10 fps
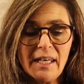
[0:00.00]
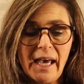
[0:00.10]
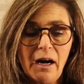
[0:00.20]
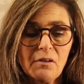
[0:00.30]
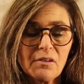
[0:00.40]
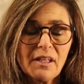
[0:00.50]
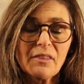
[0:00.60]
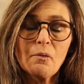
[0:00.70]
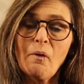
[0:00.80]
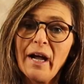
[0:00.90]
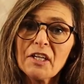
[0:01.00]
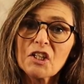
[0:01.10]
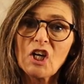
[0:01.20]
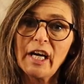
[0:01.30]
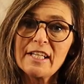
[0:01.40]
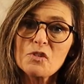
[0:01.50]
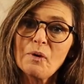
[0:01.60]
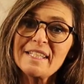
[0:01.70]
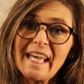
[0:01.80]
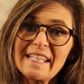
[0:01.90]
Now, the wire crates,
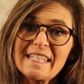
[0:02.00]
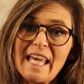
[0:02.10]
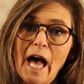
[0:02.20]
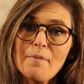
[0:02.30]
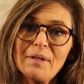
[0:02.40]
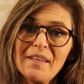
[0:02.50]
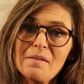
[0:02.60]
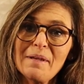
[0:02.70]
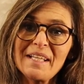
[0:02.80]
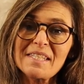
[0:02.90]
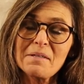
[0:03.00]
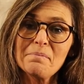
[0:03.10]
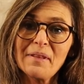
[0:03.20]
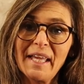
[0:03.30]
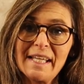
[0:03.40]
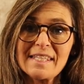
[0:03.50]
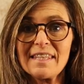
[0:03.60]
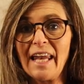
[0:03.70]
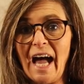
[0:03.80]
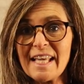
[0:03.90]
what tends to happen, and the biggest complaint
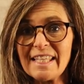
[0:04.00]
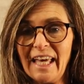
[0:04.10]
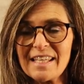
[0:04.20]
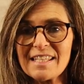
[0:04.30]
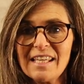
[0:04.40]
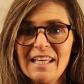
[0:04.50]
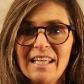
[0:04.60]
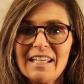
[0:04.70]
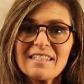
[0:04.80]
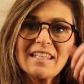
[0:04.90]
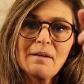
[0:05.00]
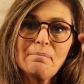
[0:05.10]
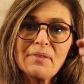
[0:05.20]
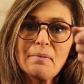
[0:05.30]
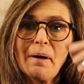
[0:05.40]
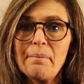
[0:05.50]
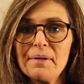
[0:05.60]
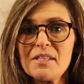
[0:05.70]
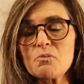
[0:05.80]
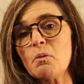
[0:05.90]
that I get is the
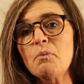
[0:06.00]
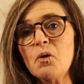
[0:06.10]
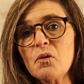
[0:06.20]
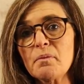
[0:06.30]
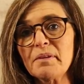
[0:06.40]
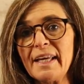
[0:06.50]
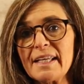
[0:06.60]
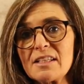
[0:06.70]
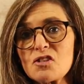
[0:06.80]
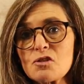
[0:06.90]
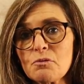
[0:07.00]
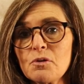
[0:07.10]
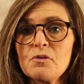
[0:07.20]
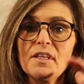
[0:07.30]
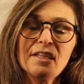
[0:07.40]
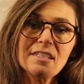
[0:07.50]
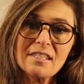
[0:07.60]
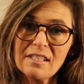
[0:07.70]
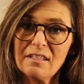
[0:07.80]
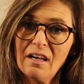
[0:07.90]
puppies will pull the blankets through
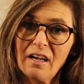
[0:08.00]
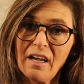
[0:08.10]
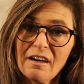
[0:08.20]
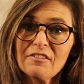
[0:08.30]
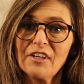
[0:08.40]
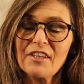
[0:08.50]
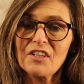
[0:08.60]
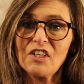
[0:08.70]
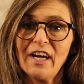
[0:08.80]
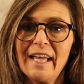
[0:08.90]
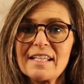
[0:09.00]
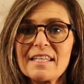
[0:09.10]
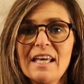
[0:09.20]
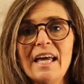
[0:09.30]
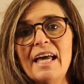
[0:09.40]
that's covering the crate.